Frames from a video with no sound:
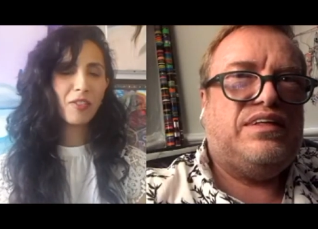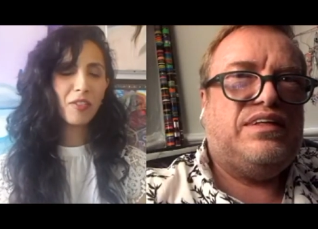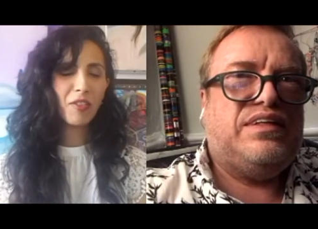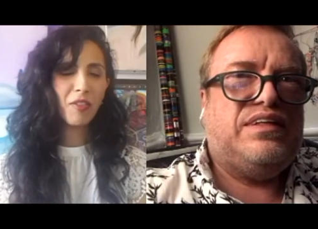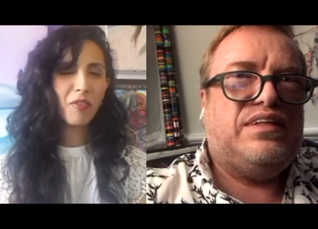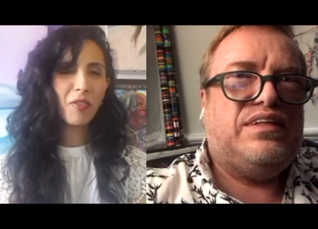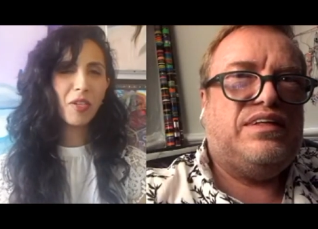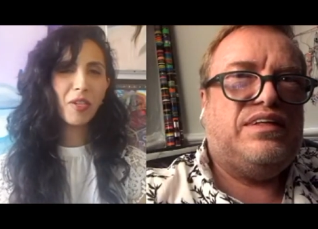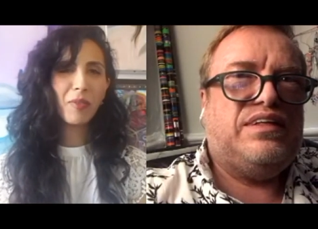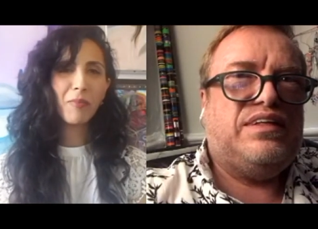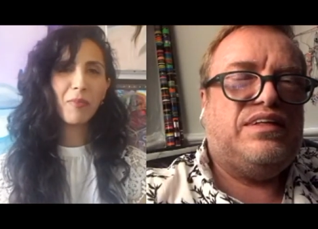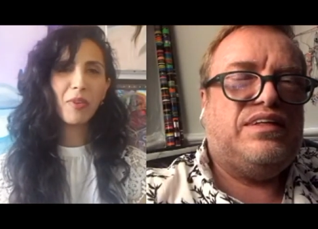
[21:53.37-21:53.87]

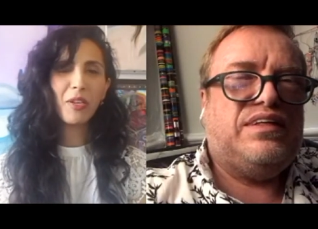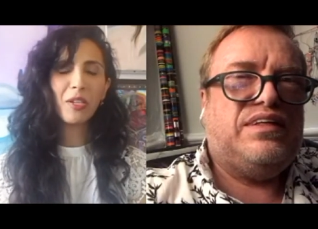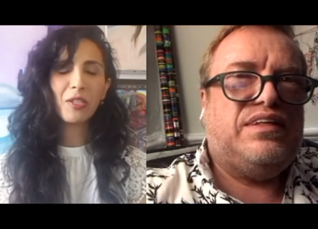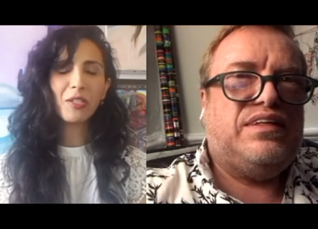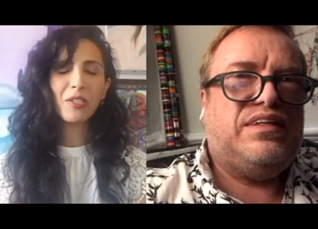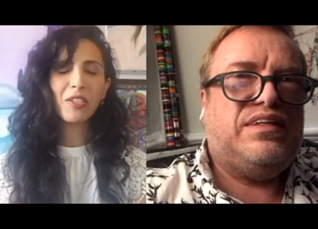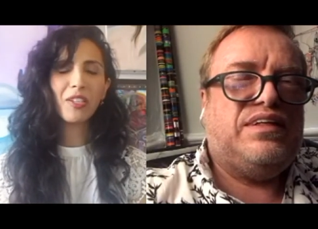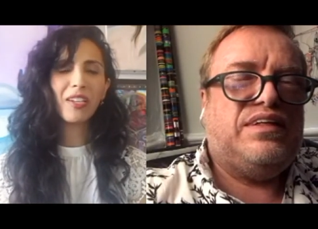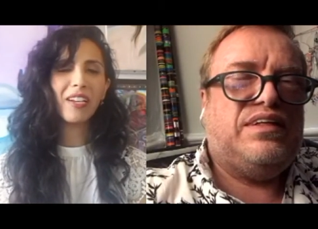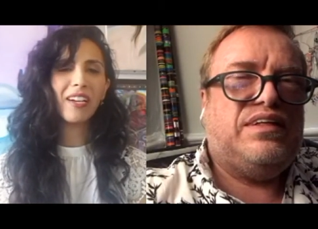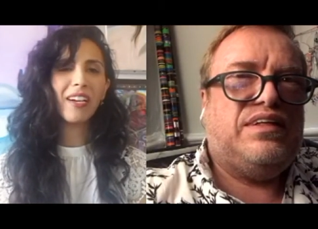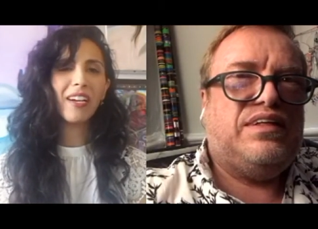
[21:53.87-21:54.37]
Speaker 1: very much.
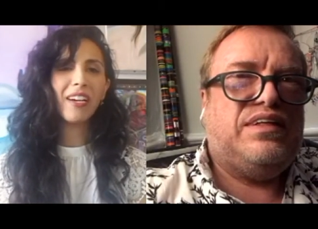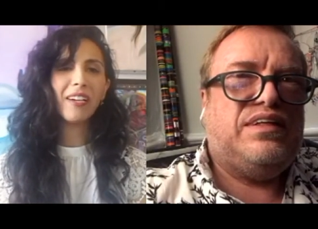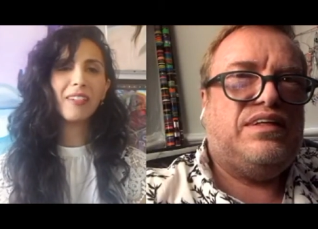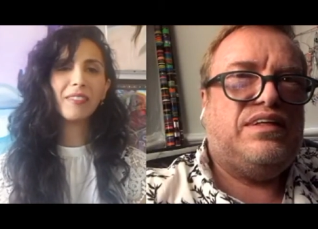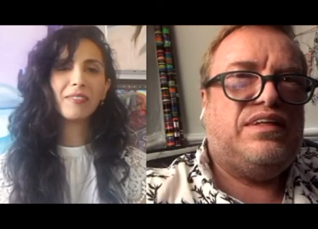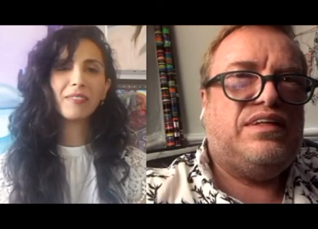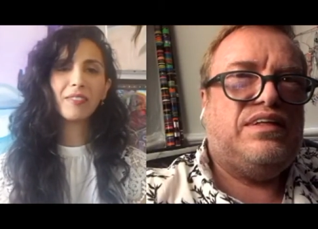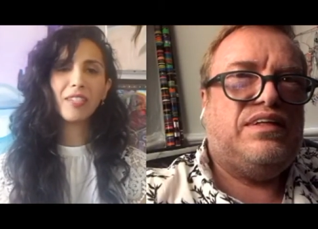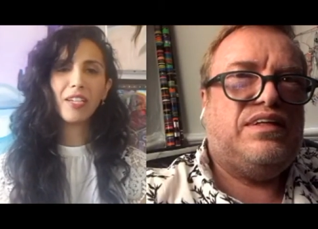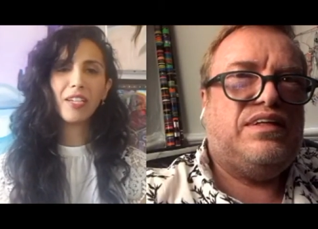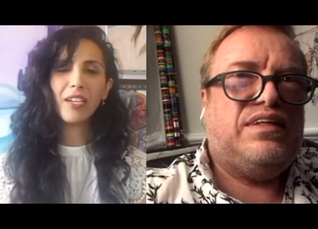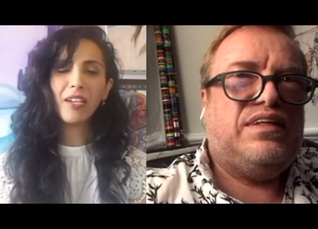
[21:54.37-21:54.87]
Yeah,
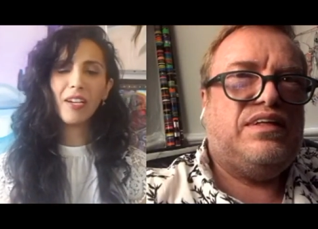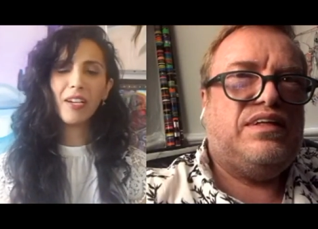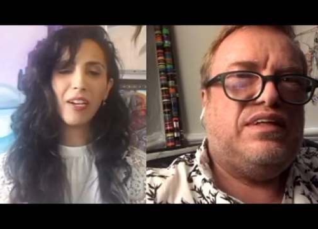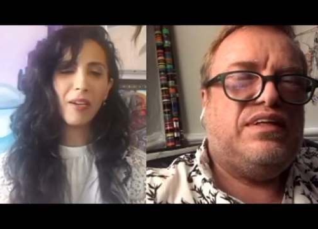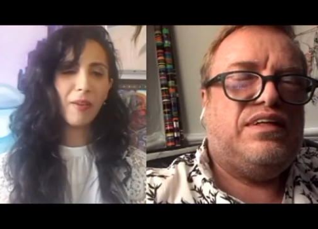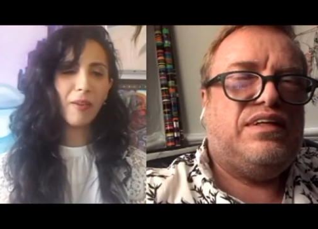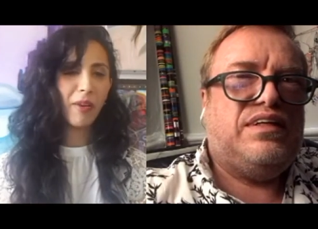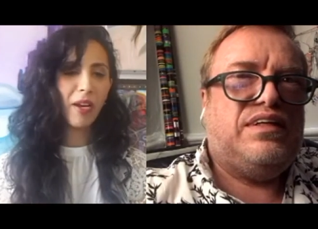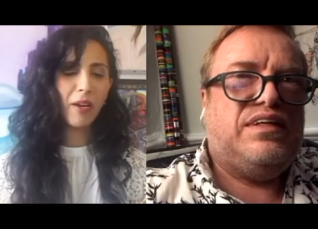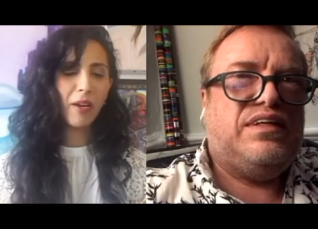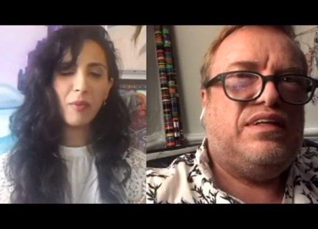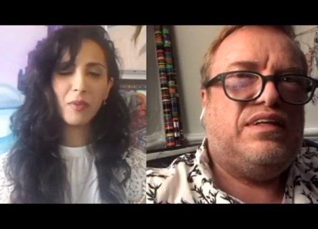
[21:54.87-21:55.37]

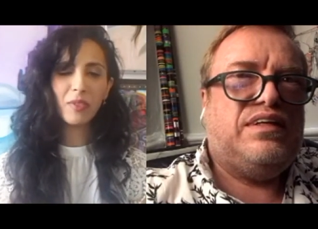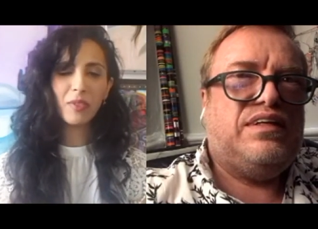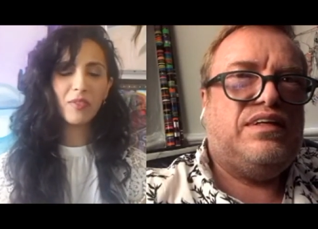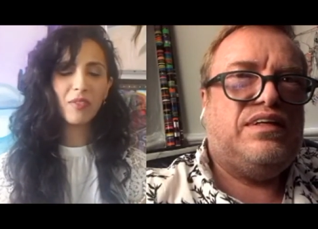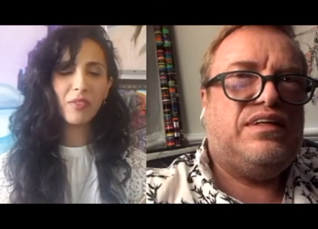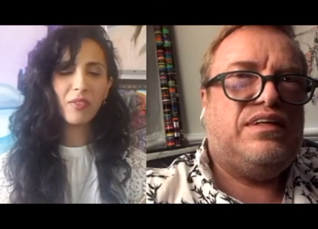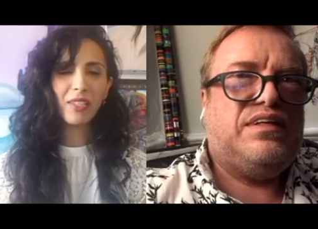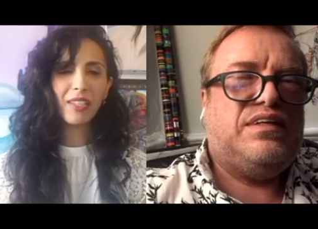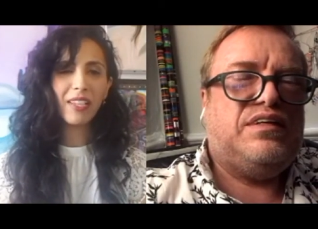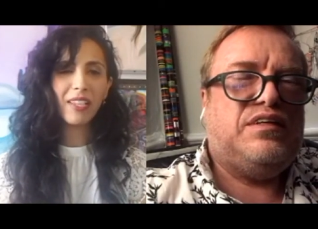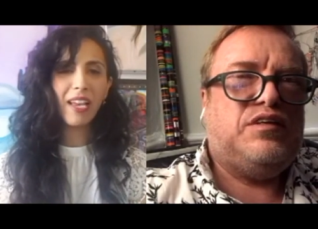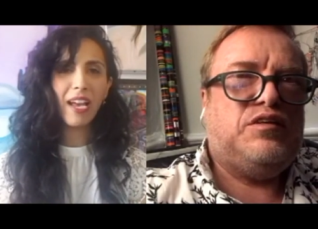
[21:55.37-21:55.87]
I was
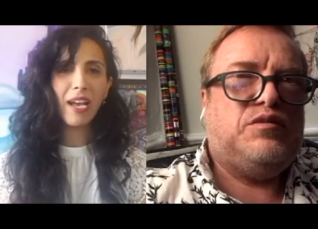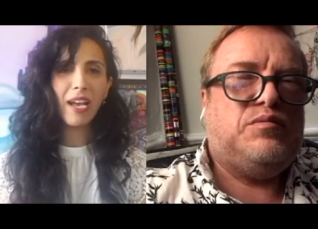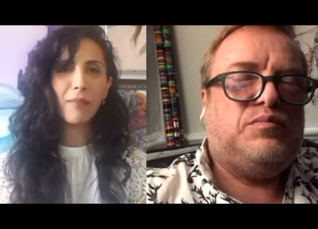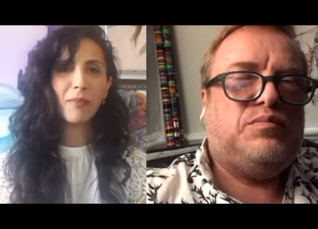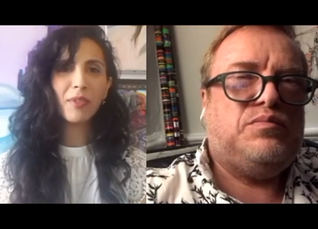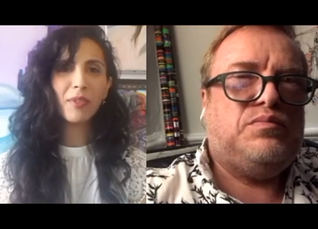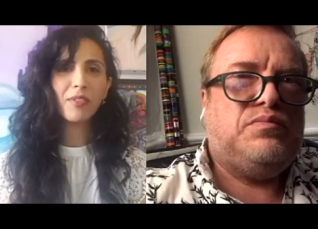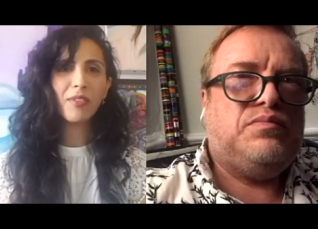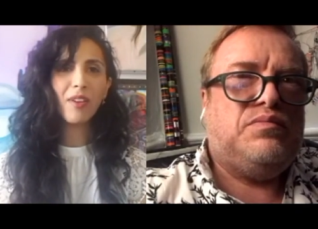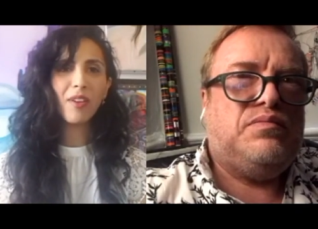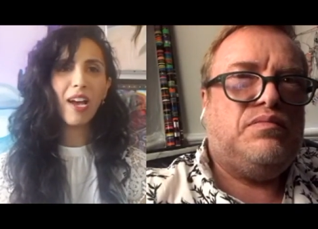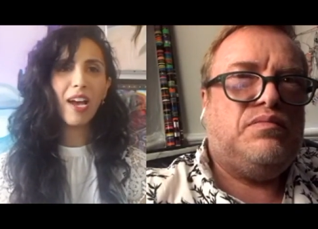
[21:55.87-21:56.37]
really happy
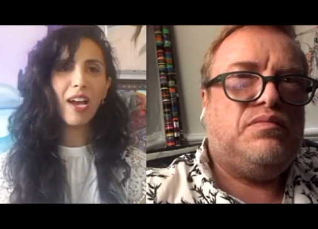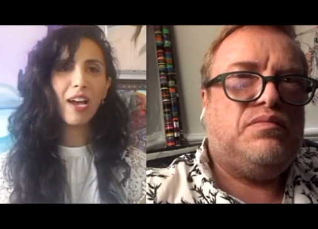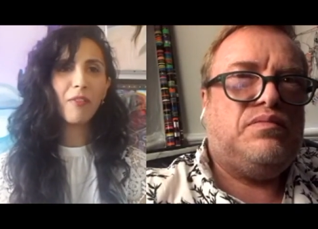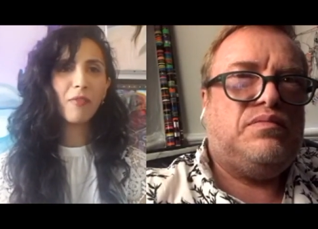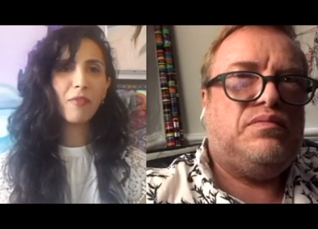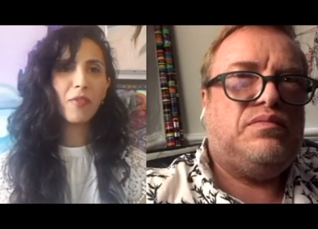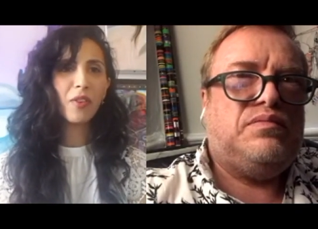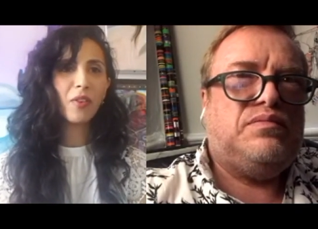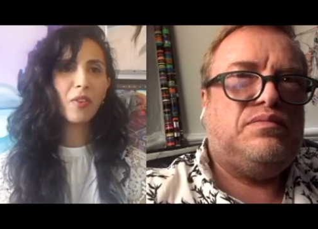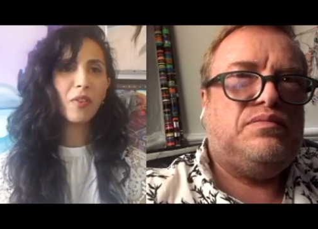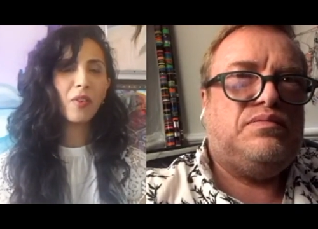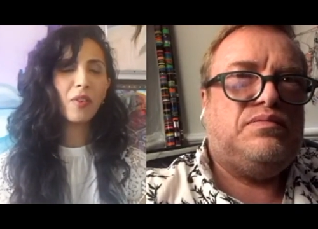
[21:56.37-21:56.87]
to have you,